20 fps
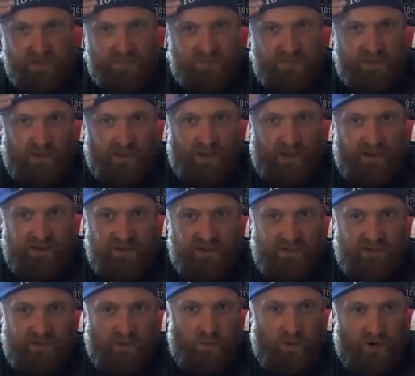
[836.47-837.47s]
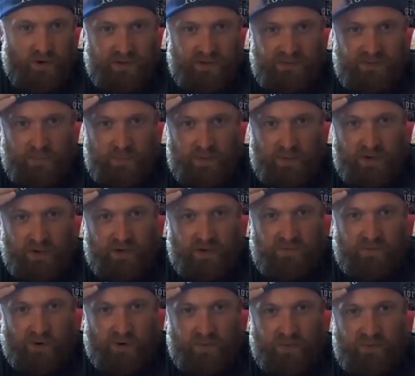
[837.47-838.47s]
somehow. He used to work at Superior
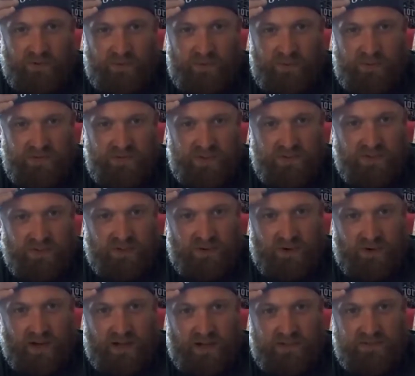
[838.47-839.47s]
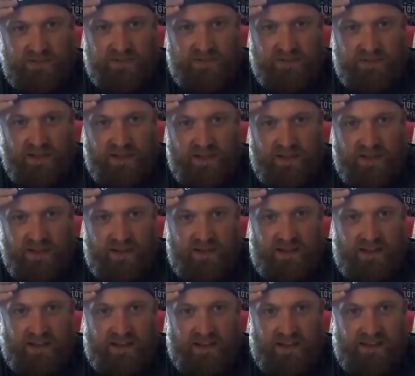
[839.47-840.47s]
Farms in the receiving corrals,
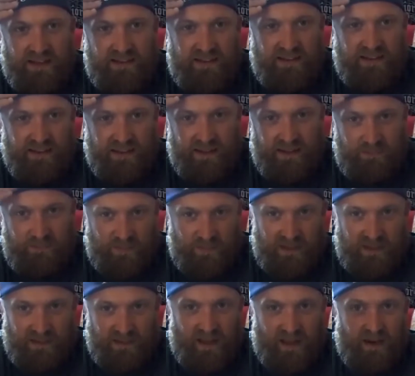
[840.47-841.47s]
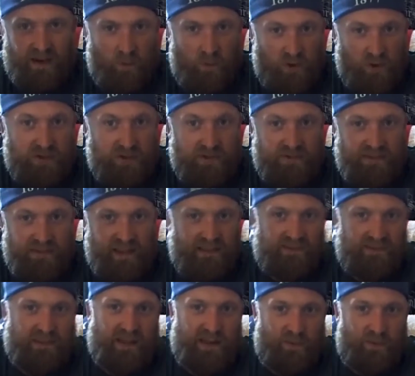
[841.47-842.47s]
and then kind of worked.
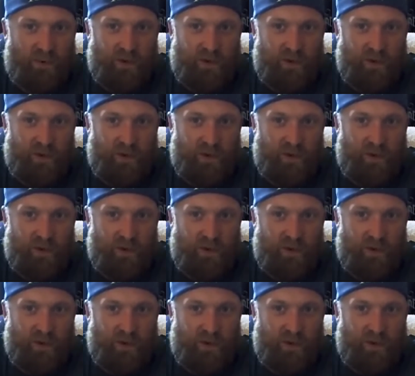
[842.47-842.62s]
That's kind of what